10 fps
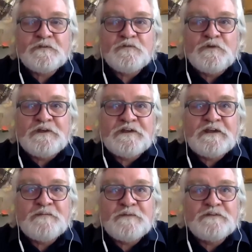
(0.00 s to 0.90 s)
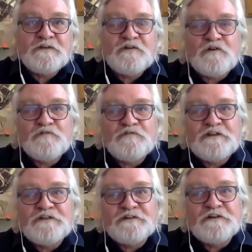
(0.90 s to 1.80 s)
we're keeping the coal
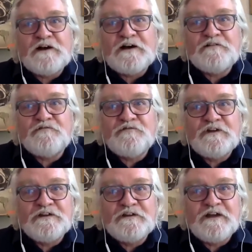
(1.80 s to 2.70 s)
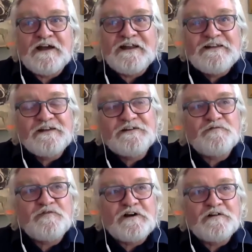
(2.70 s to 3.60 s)
fleet alive in an
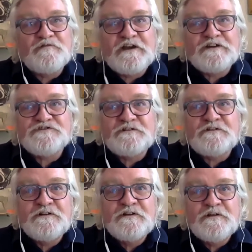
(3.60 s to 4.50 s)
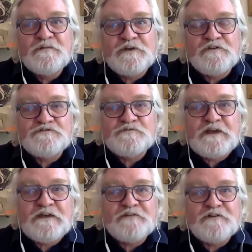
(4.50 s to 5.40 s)
undignified fashion because we
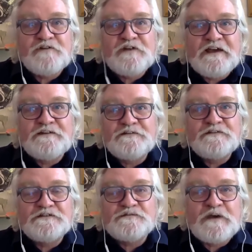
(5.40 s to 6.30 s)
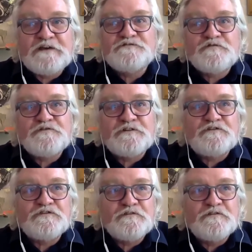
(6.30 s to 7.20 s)
haven't created the space for it
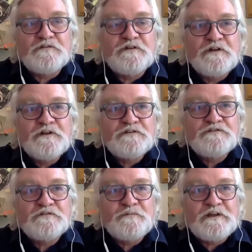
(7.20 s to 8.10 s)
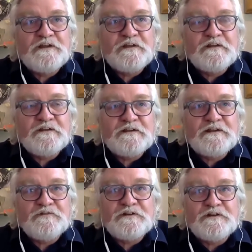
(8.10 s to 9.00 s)
to, to be
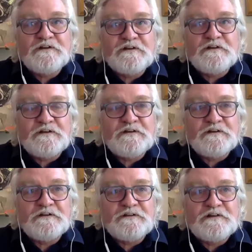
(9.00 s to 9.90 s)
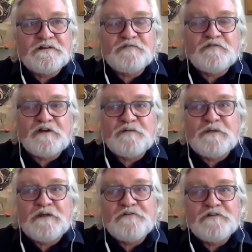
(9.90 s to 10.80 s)
given a, a, a dignified
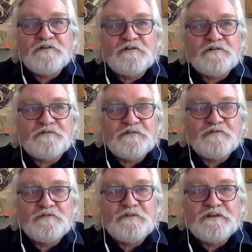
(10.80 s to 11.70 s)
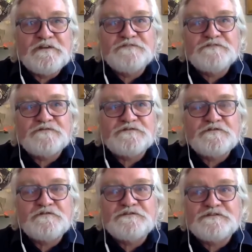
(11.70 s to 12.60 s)
burial after all the years of
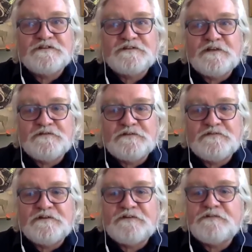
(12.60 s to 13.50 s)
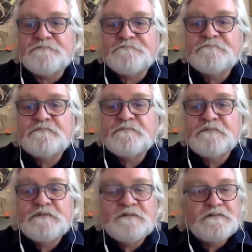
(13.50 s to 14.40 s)
service that they've given us.
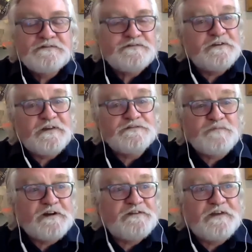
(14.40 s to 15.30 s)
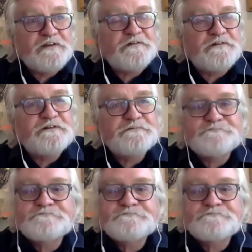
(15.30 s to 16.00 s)
So that's my take on it.